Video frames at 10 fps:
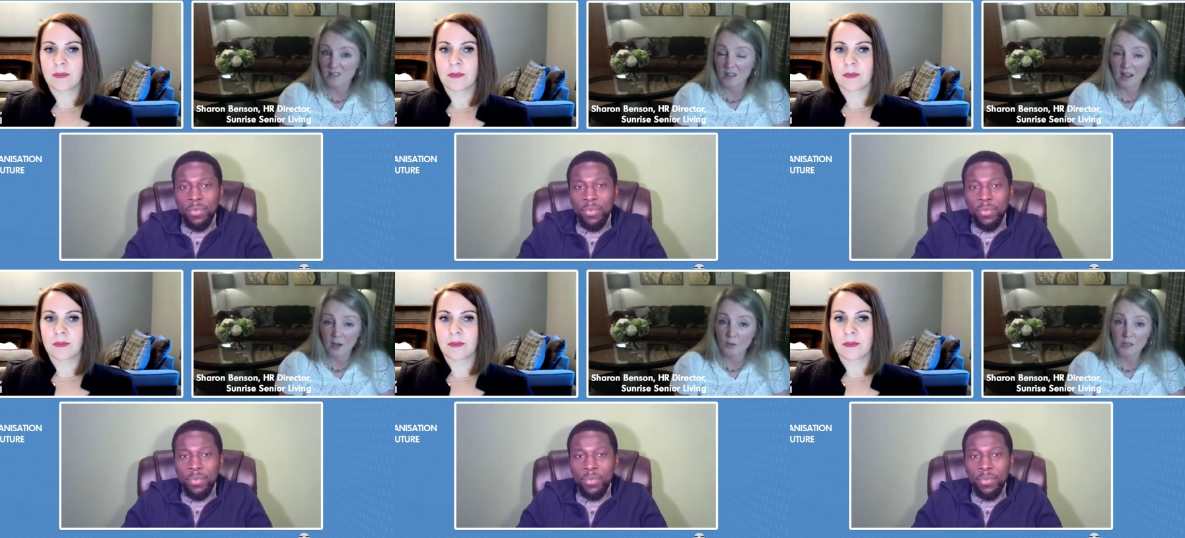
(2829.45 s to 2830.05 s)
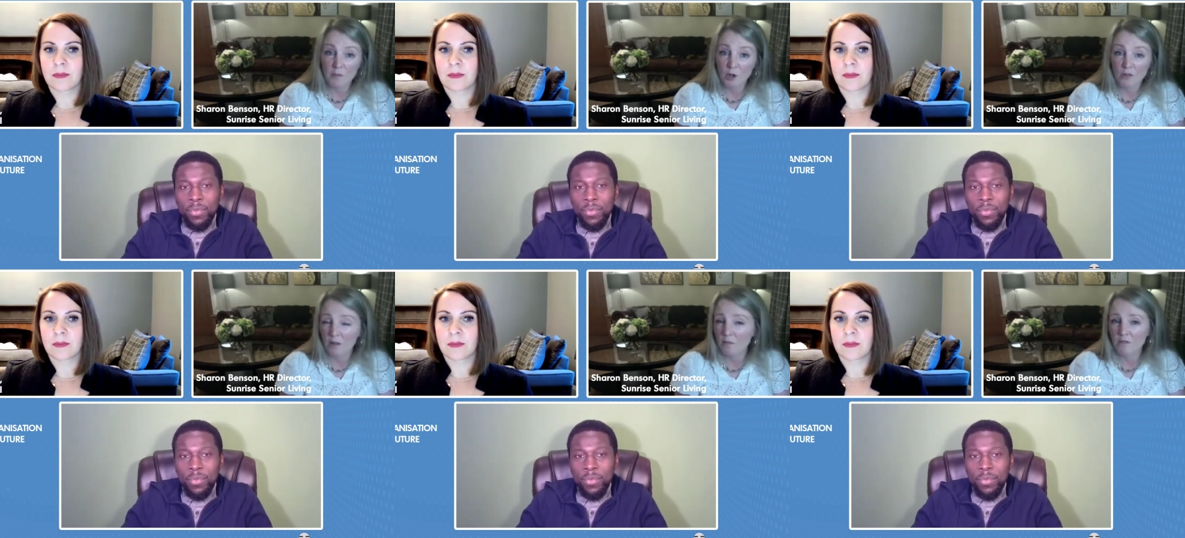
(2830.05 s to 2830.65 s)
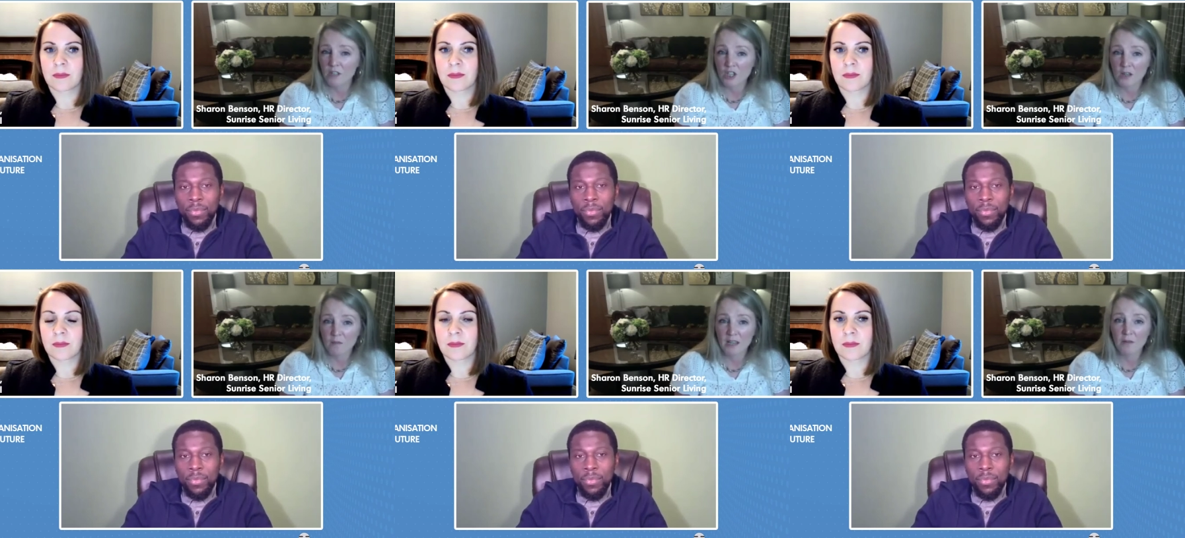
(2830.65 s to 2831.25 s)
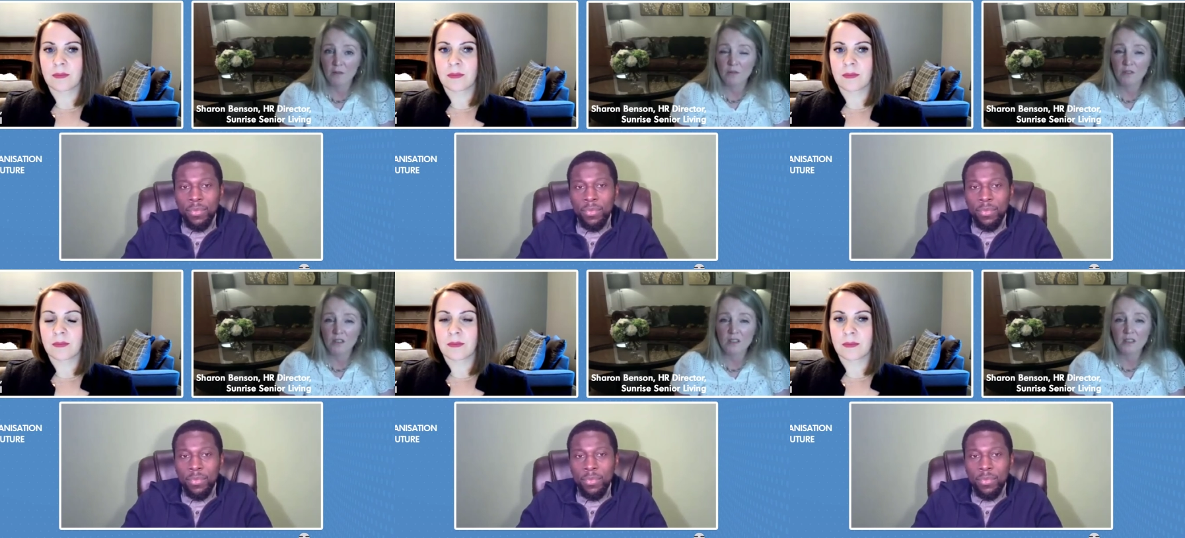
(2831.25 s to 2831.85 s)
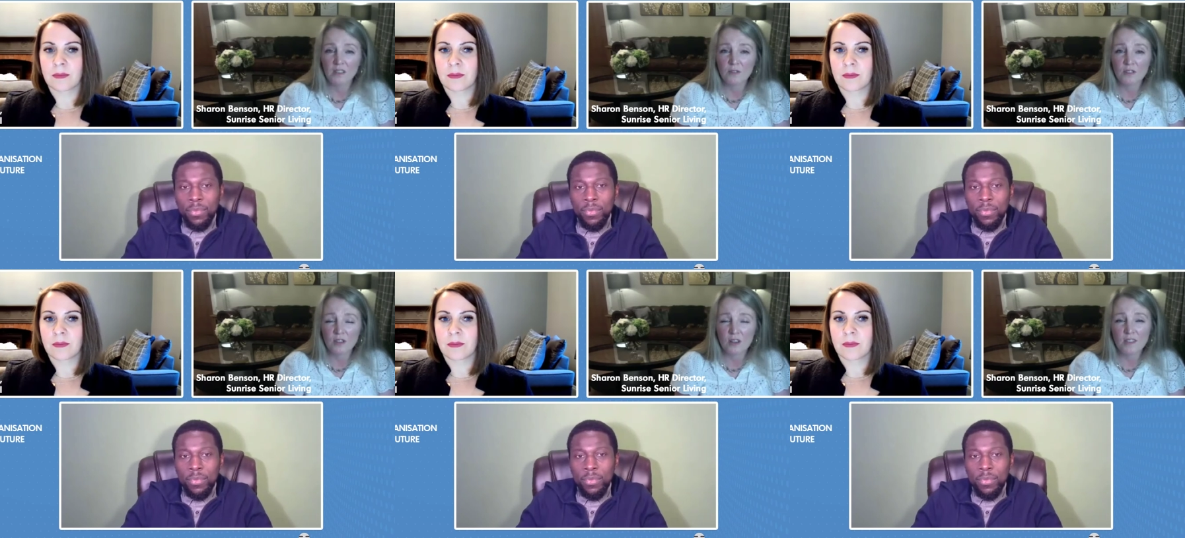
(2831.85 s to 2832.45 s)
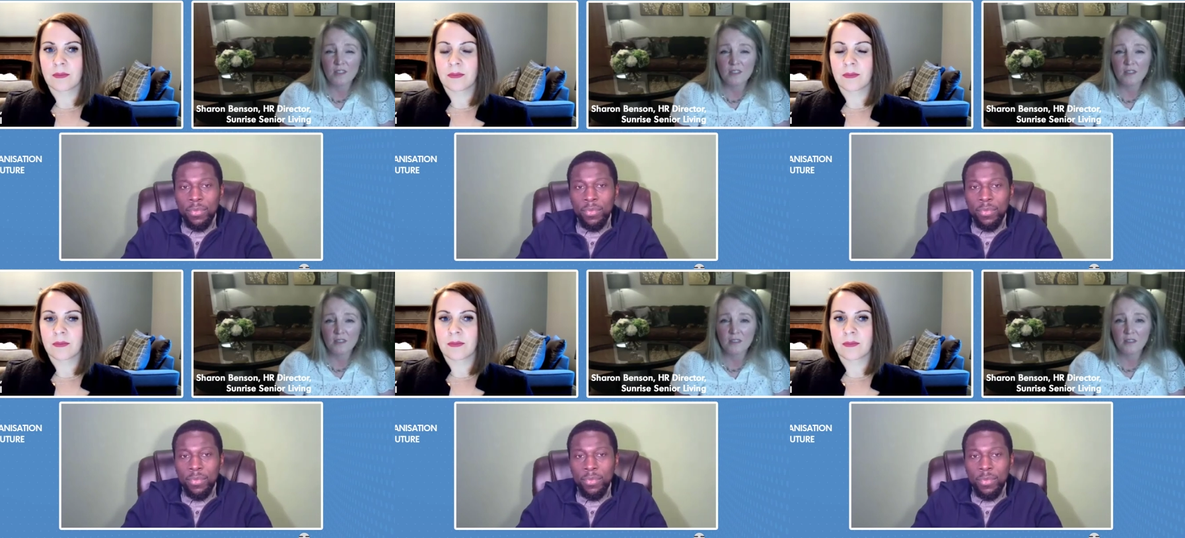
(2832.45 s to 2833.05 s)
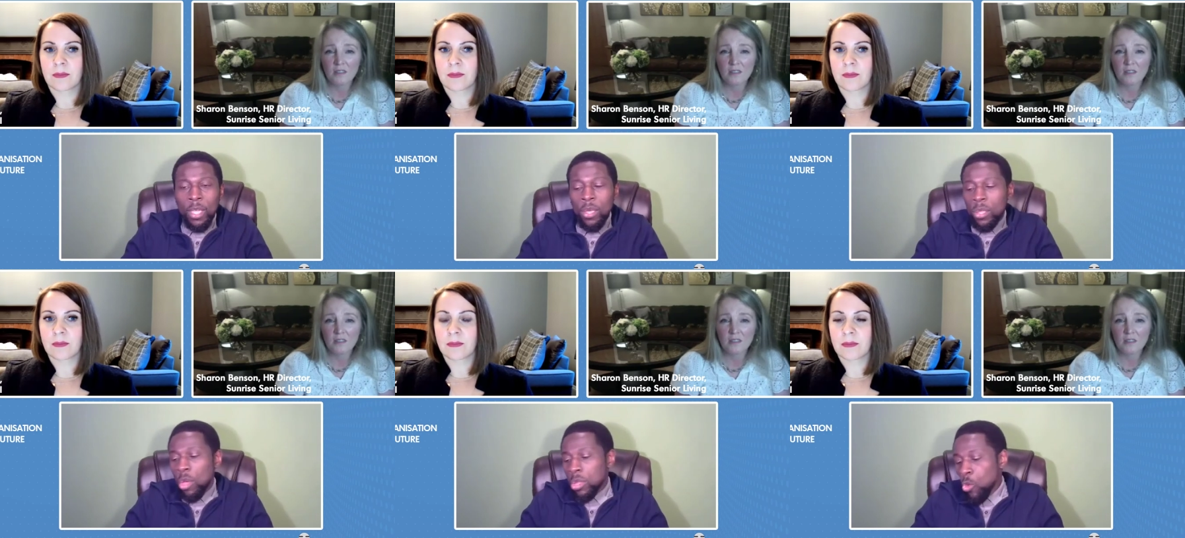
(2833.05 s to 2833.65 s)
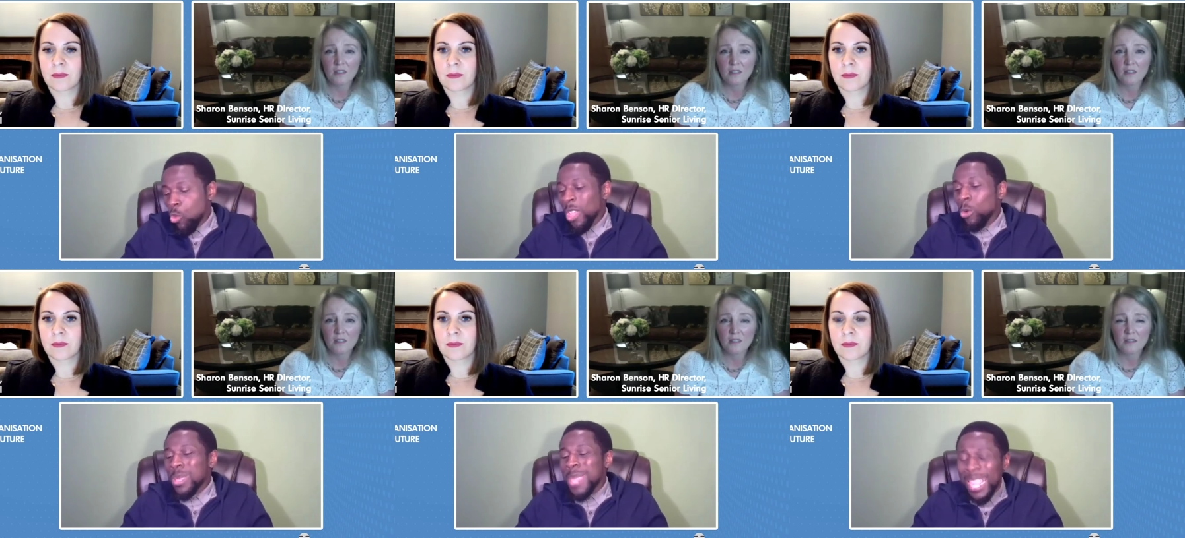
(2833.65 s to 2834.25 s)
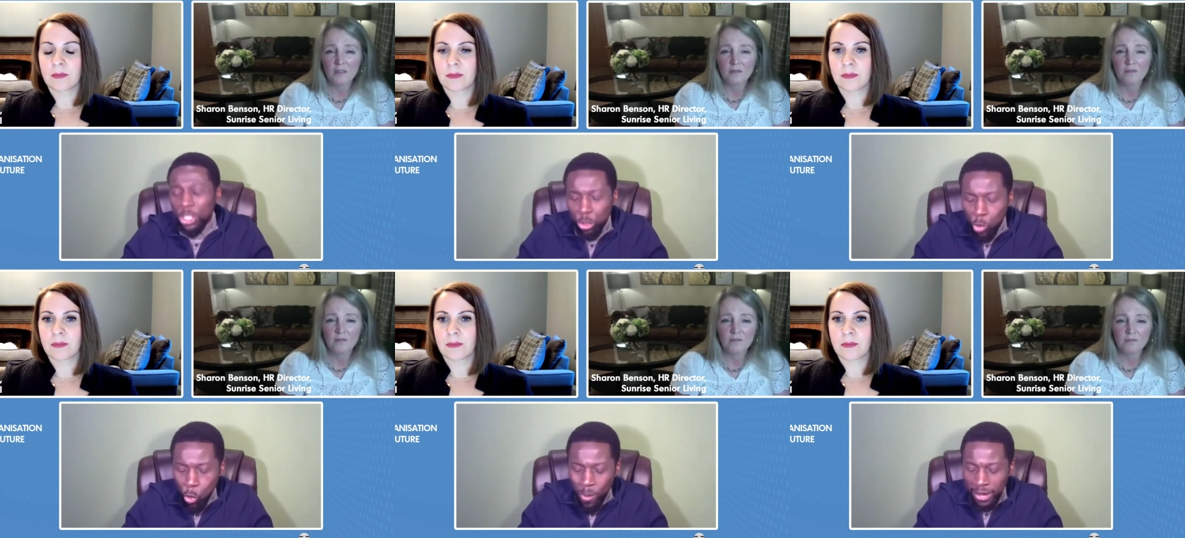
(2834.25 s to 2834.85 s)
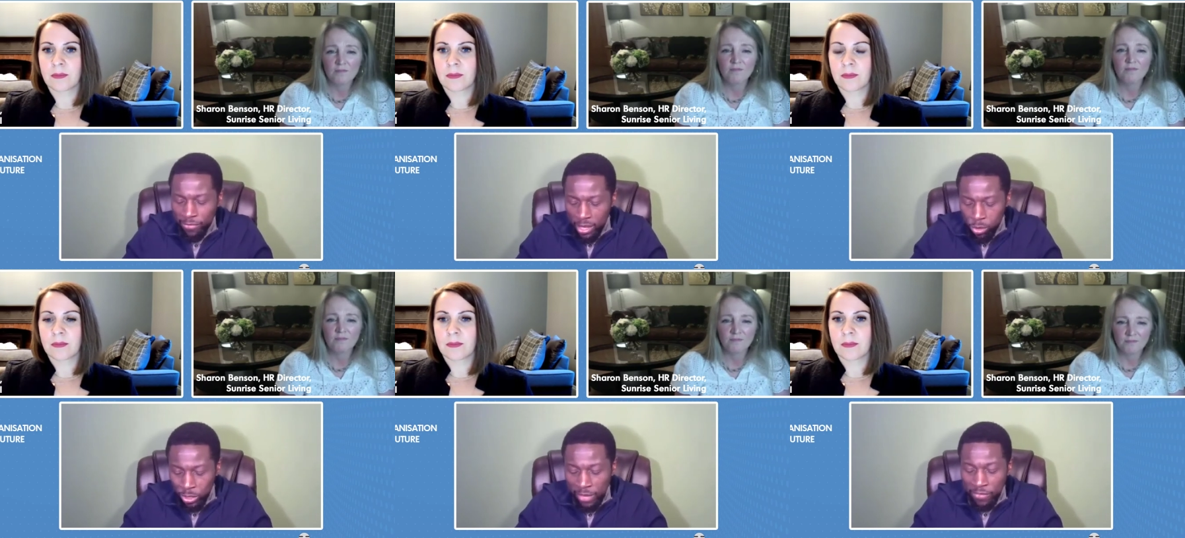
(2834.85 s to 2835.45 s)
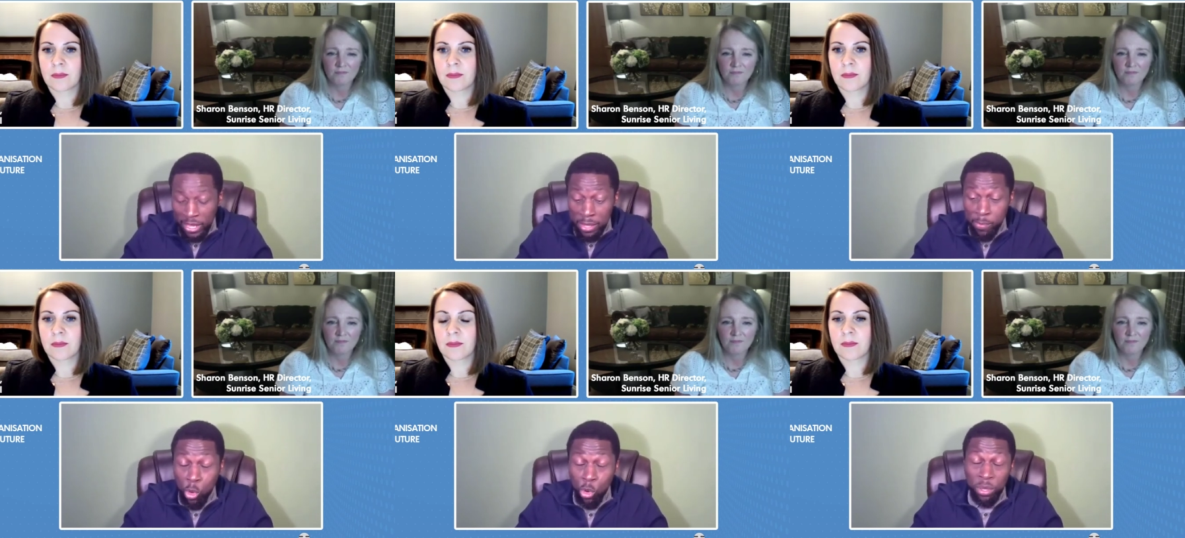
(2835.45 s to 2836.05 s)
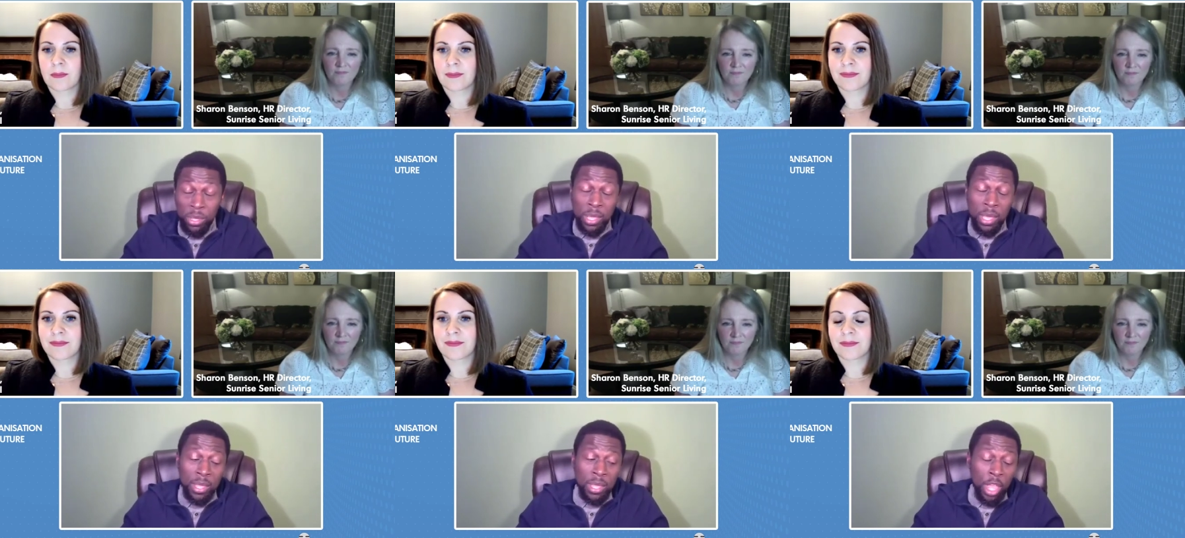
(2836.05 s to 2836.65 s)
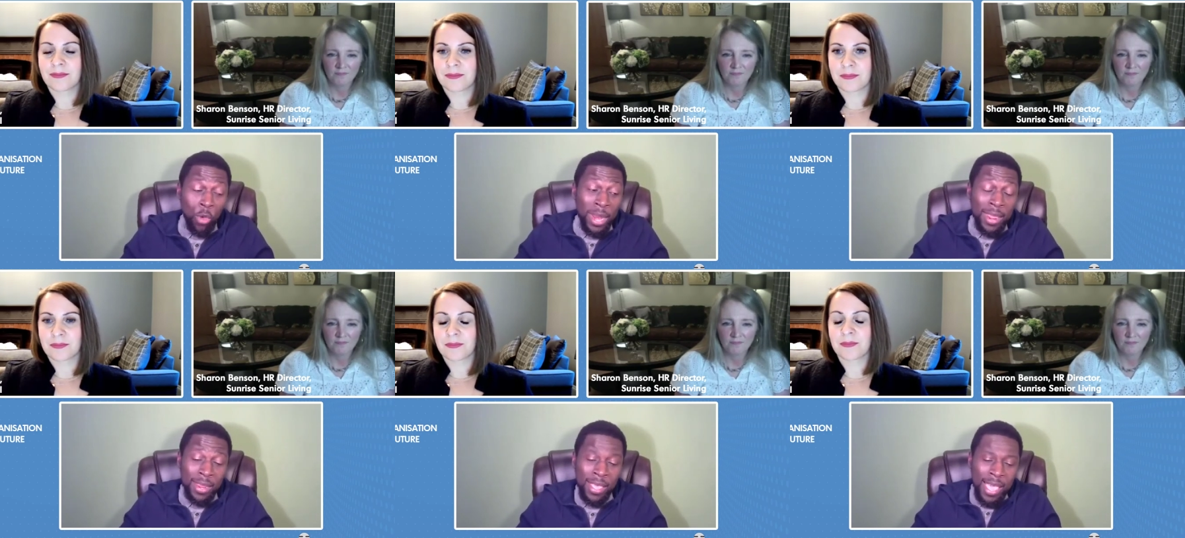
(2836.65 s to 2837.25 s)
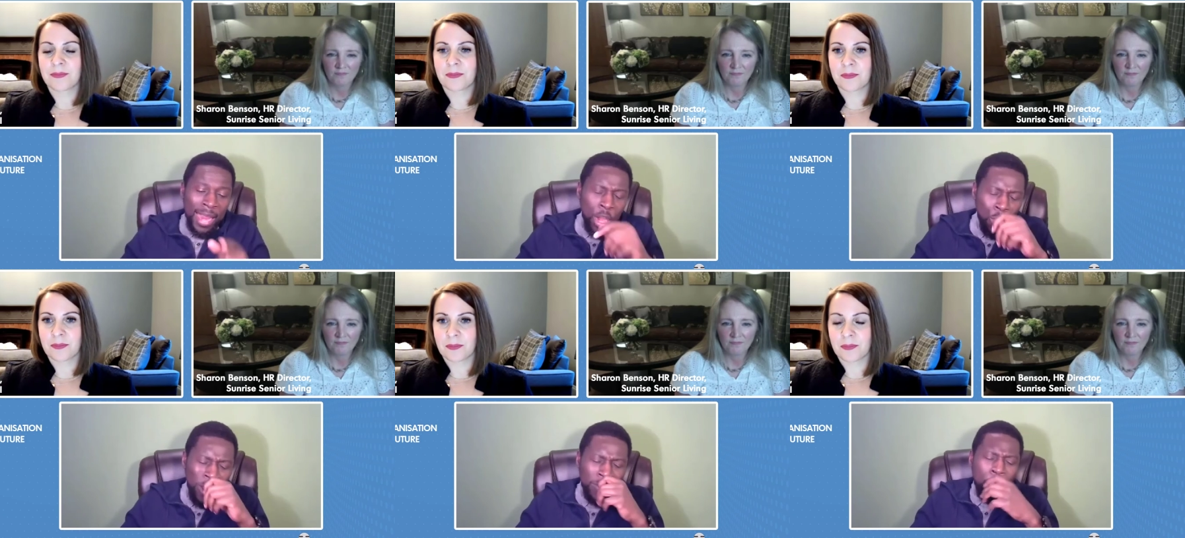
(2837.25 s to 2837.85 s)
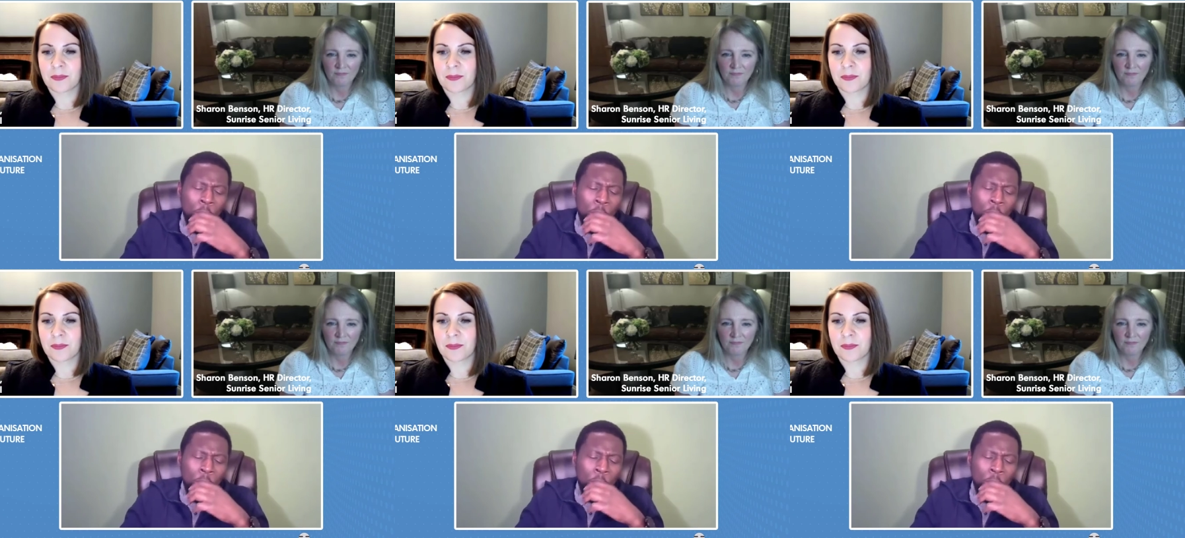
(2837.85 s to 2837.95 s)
Speaker 1: to that OD program that reshaped how it was going to deliver its services
Speaker 2: so real tangible benefits, which I think is important to, to note. And, and I know we've